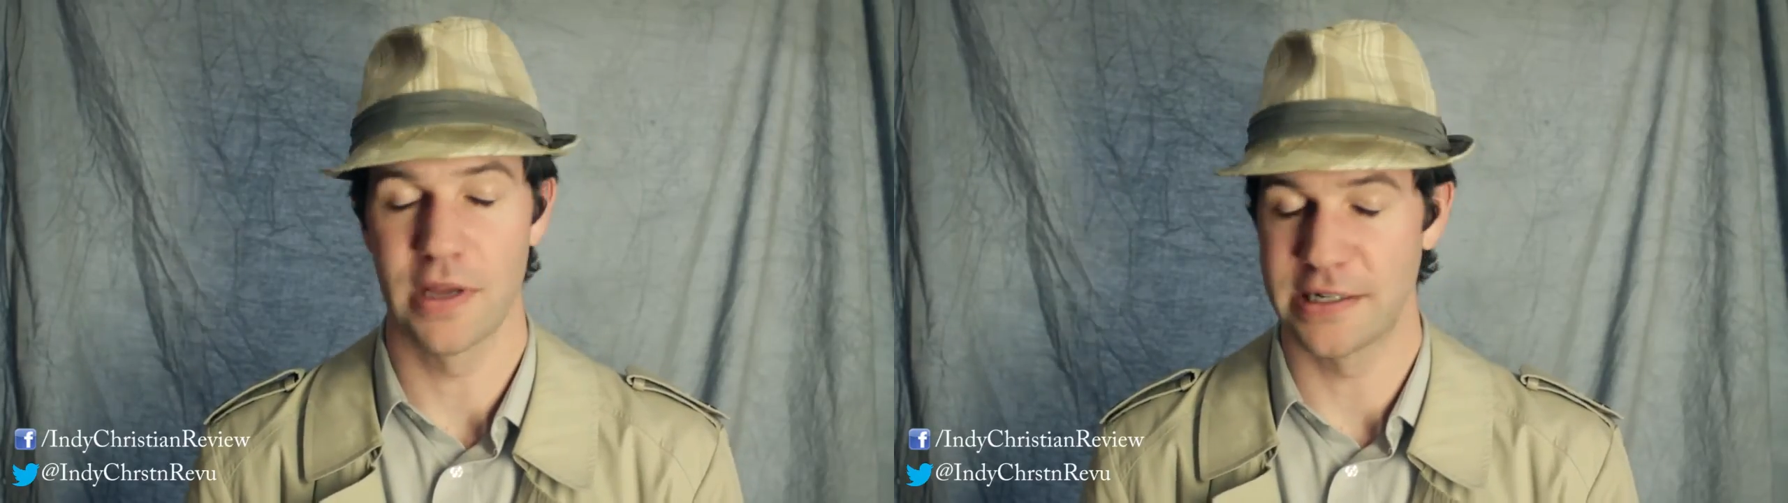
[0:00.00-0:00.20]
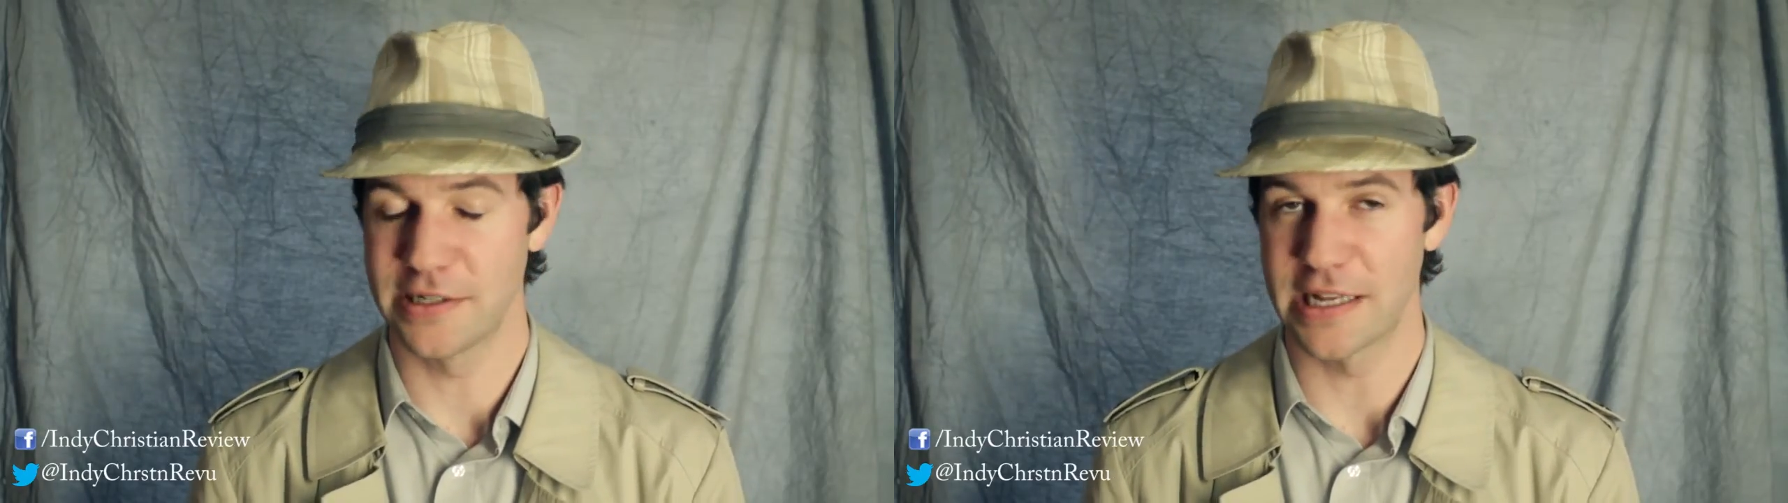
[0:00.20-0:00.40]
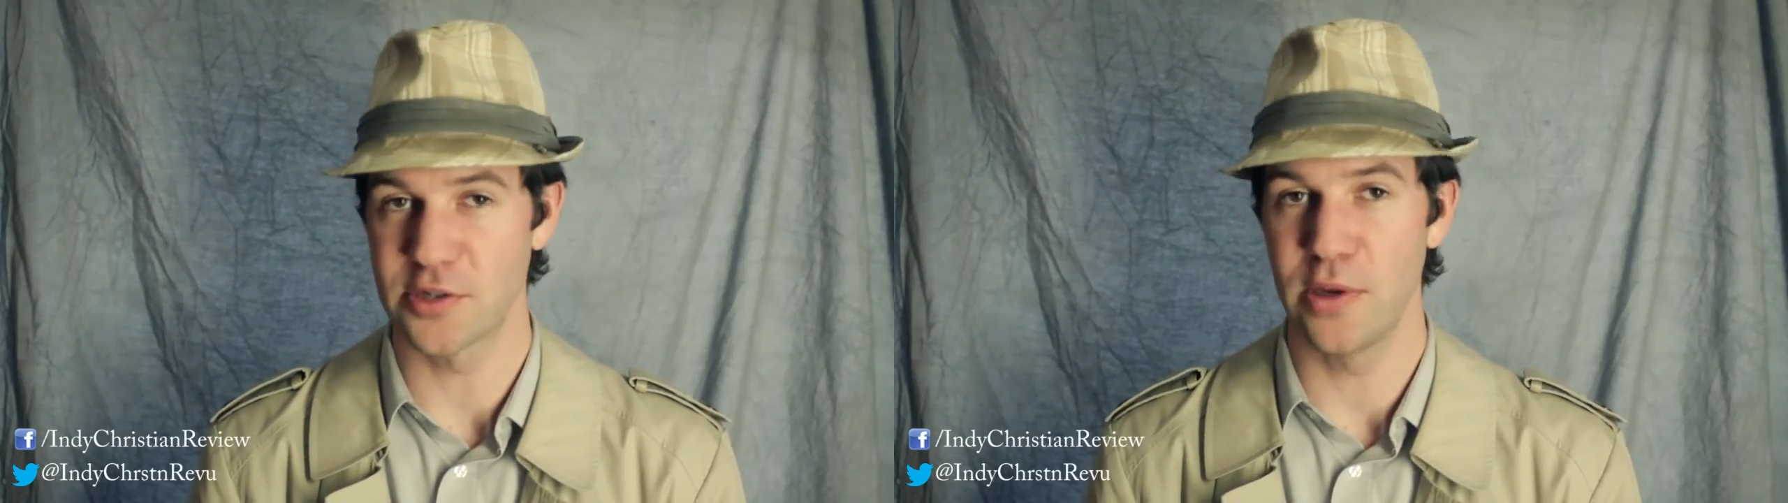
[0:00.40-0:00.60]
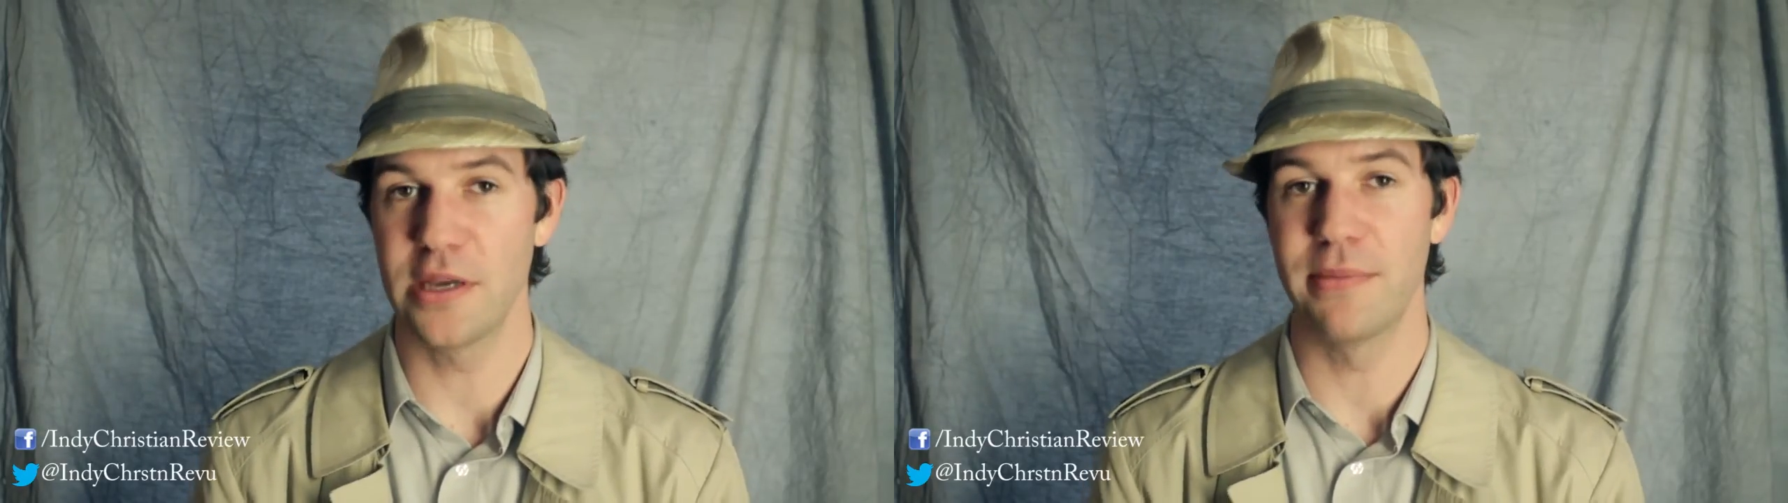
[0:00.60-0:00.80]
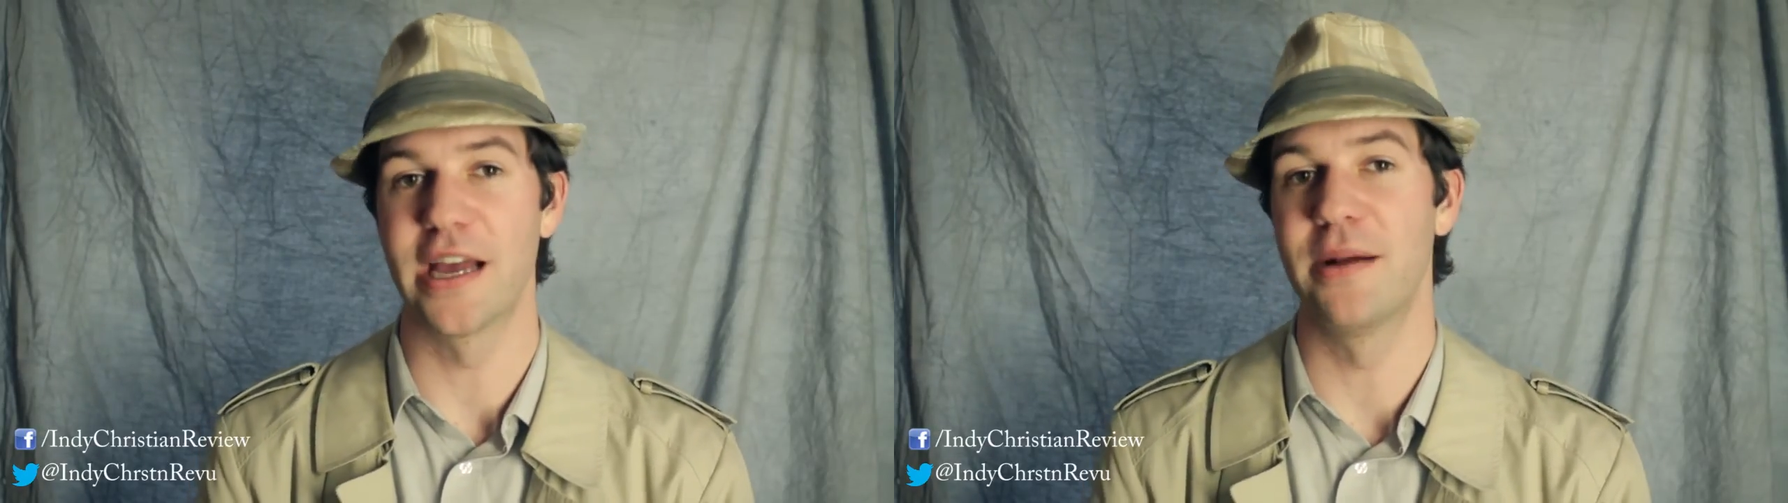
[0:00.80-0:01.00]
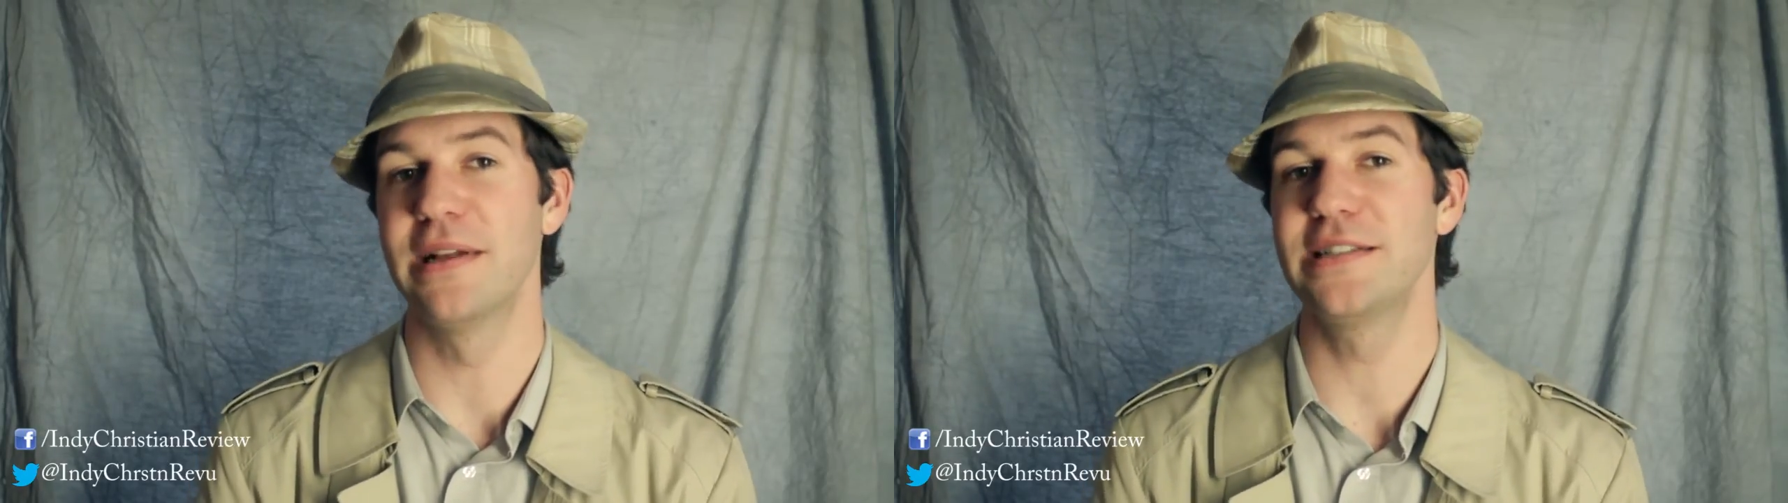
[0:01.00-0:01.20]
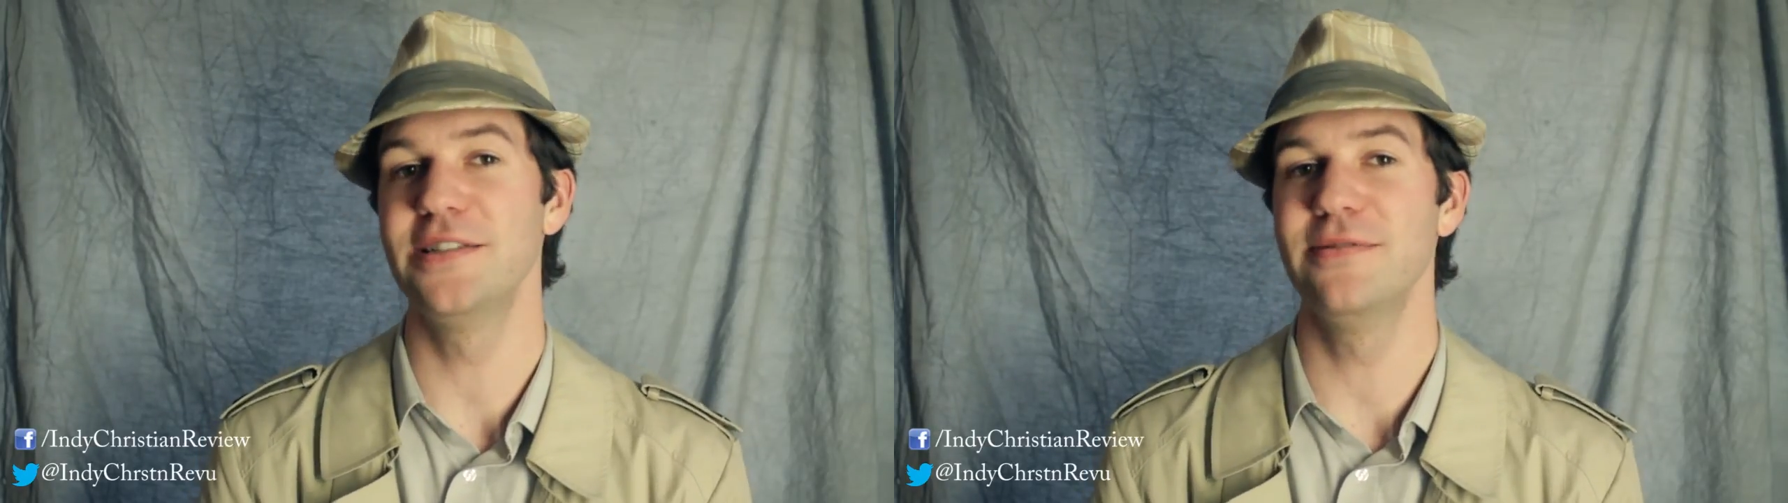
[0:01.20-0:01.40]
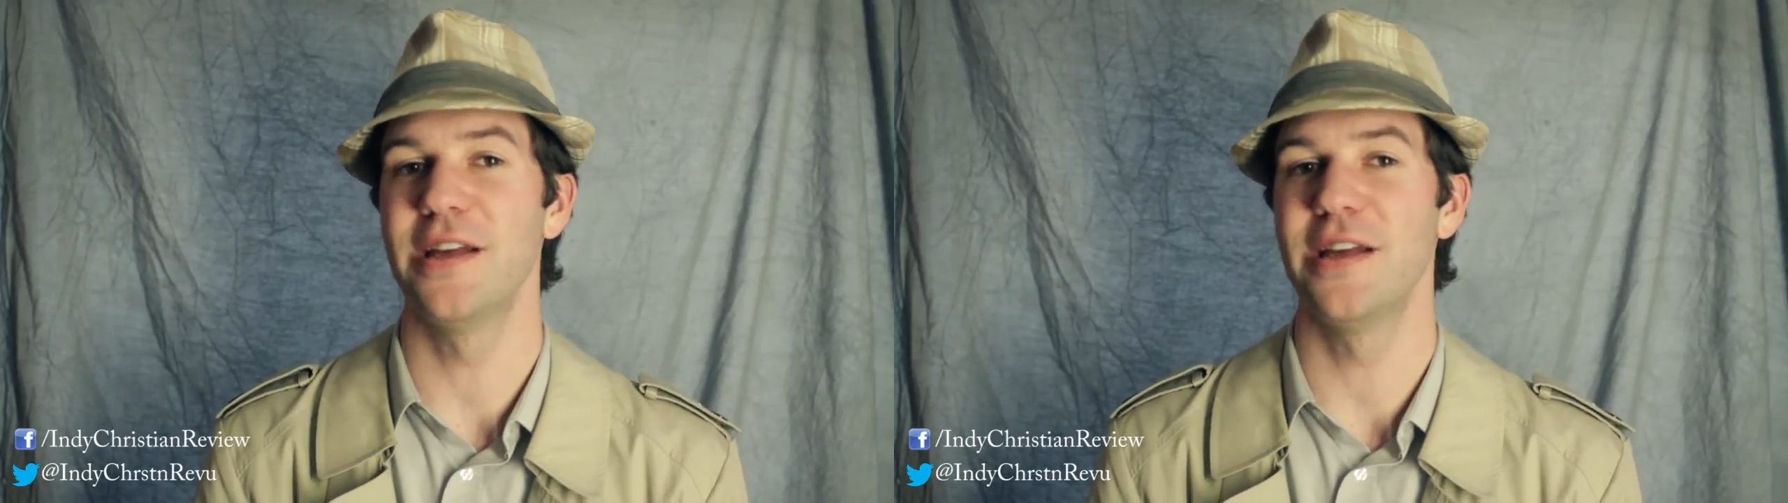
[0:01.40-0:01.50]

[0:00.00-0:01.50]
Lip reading: Until next week, may God bless you,